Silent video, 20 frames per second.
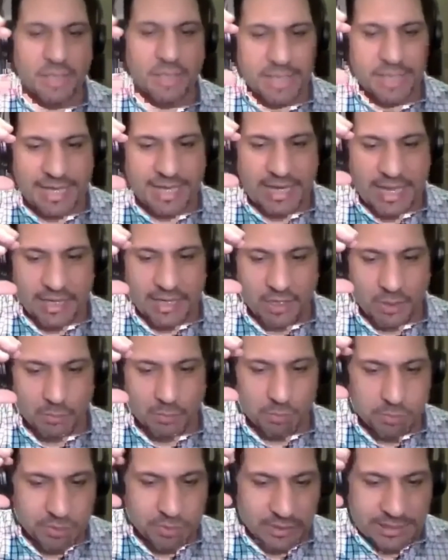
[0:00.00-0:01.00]
and I
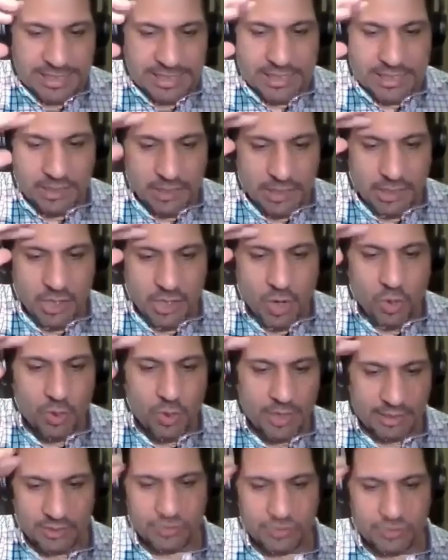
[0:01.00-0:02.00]
completely
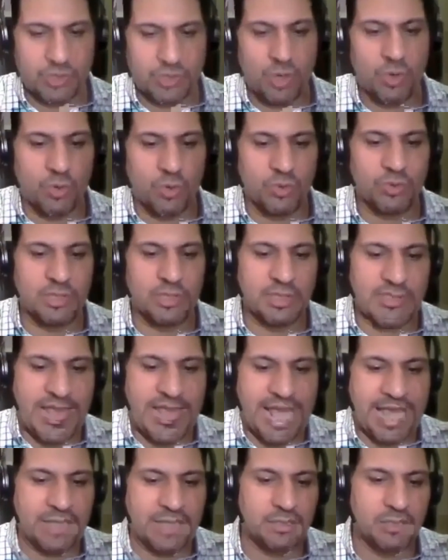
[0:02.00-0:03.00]
go in a zone
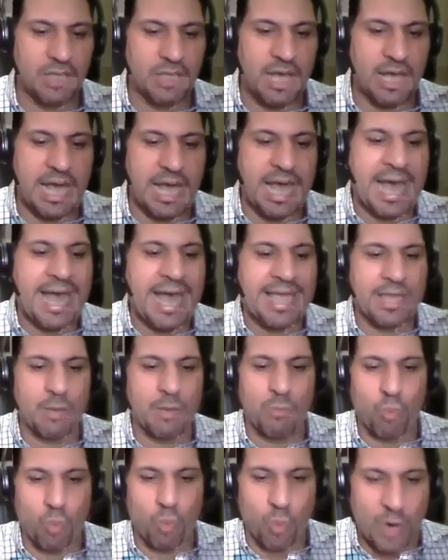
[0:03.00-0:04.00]
that I
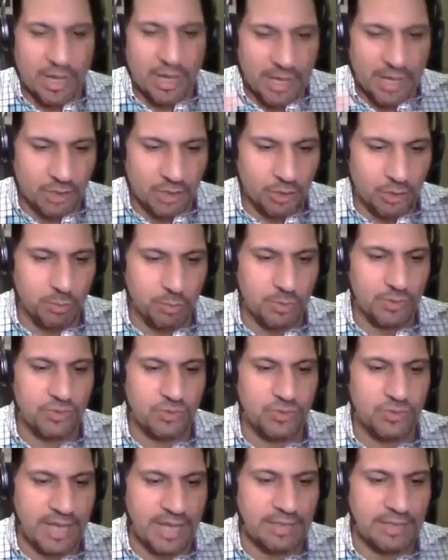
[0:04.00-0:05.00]
am
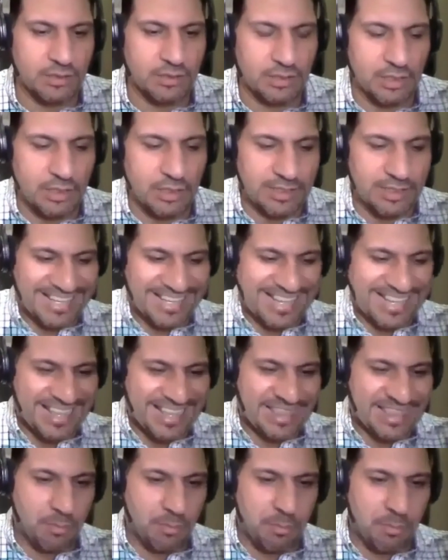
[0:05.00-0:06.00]
100%
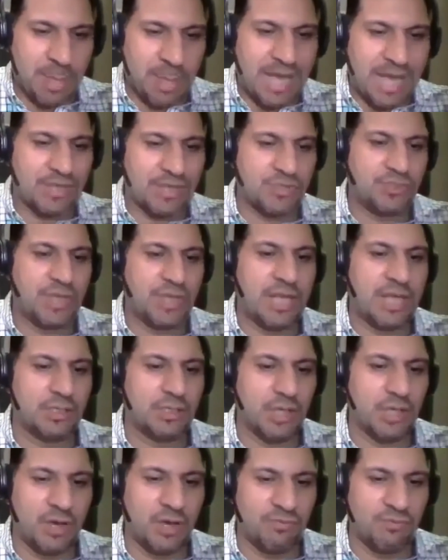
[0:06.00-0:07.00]
in the mindset
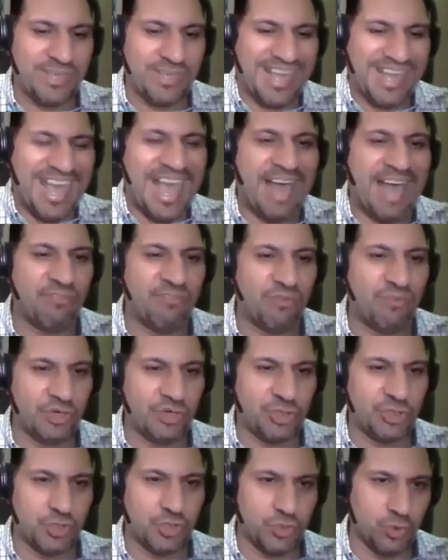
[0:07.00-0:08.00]
of the
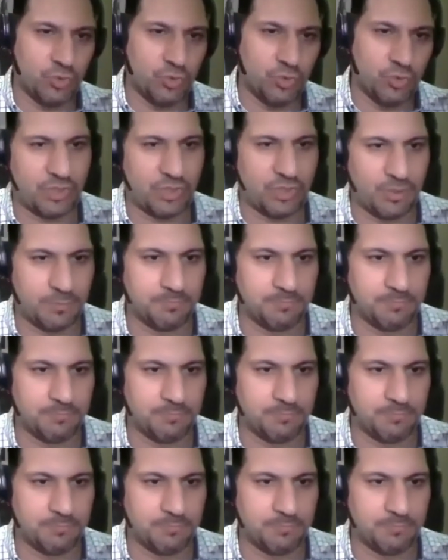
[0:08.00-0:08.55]
average user.